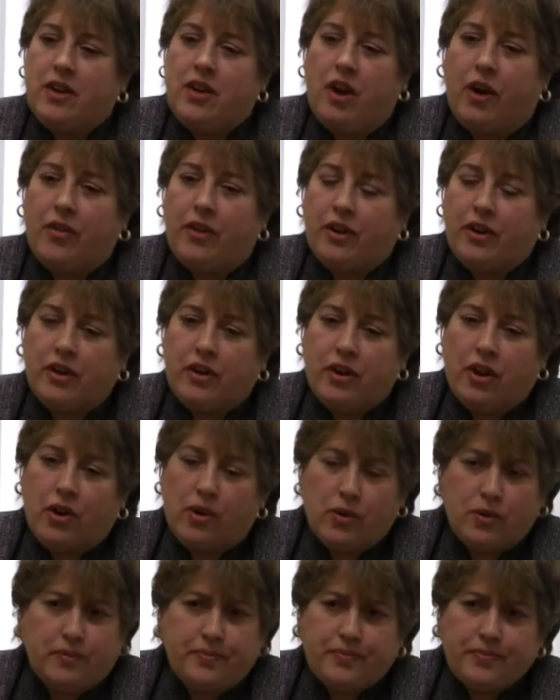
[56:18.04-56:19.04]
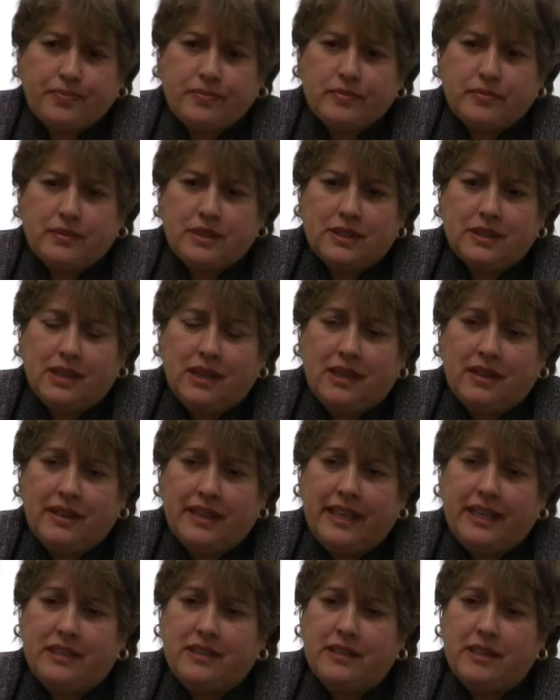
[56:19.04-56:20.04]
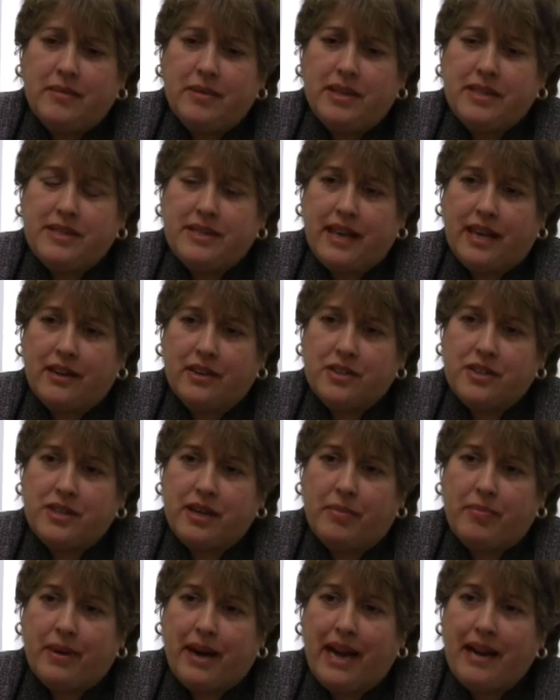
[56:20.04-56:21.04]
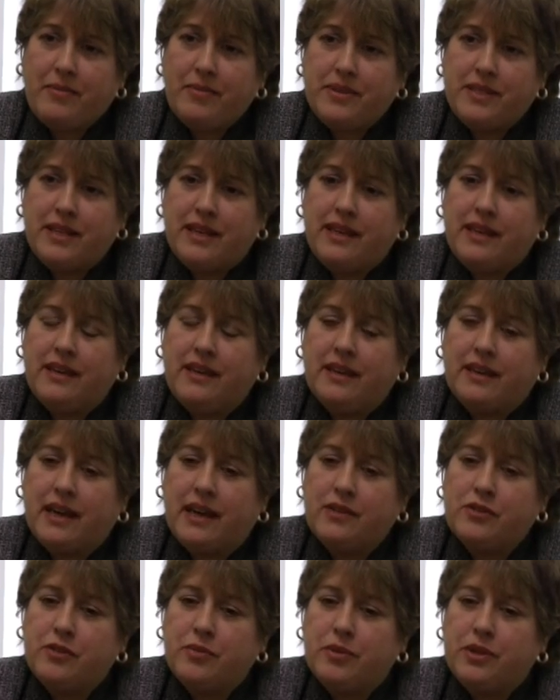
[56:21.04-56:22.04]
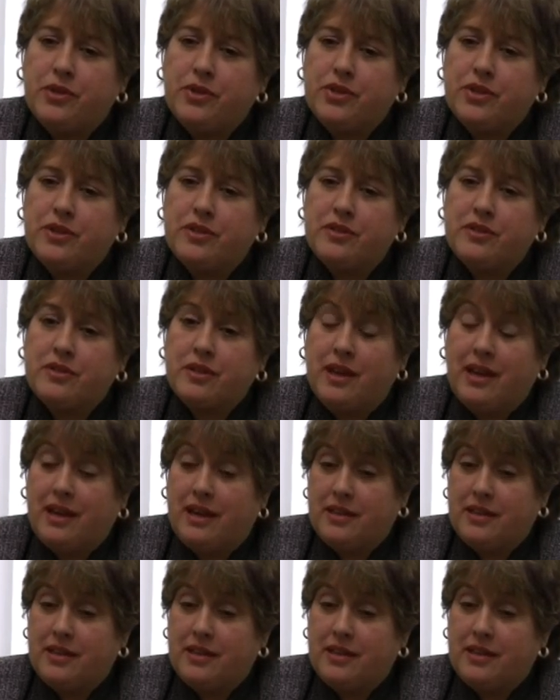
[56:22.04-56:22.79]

No, there are no legal limits that are set, but I'm seeing contributions.